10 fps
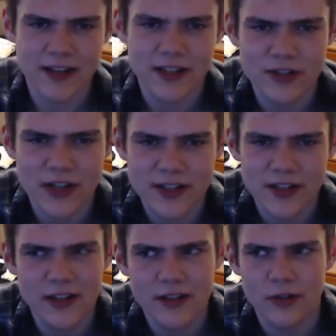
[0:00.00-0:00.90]

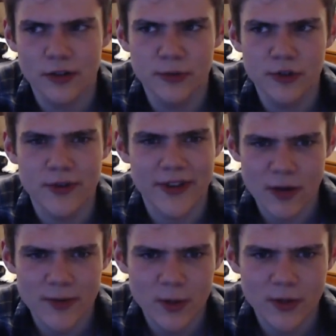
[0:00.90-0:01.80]
Trenta cold brew without
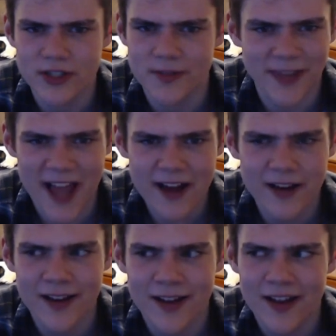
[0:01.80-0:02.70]
milk, just black,
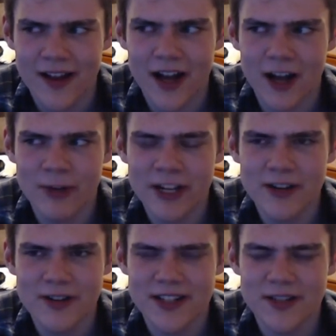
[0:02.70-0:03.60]
but I
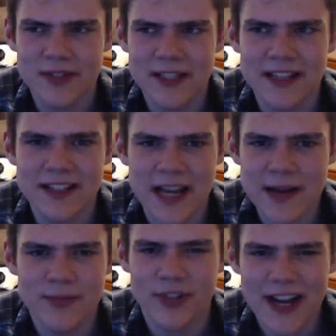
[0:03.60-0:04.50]
noticed it was the
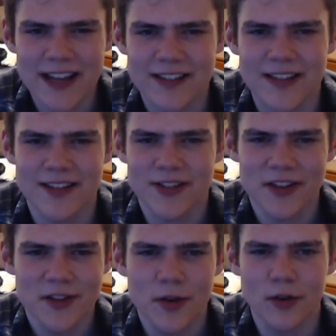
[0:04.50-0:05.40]
same price as a
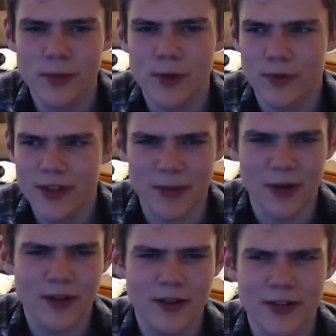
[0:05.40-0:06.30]
Trenta cold brew with milk,
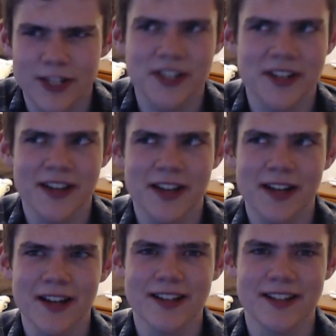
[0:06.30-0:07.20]
which
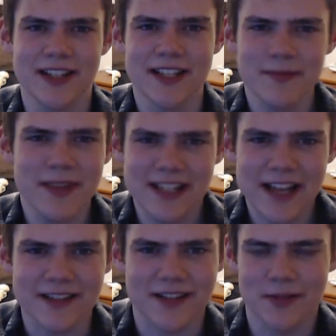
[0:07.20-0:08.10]
doesn't make
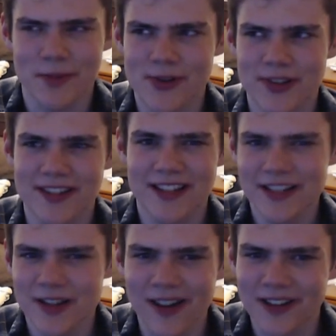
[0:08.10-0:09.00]
sense. They're both
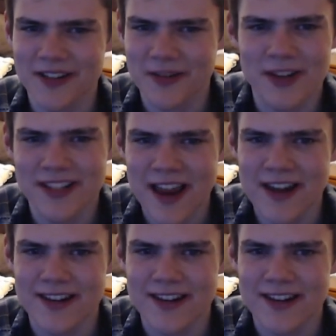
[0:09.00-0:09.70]
$6.01.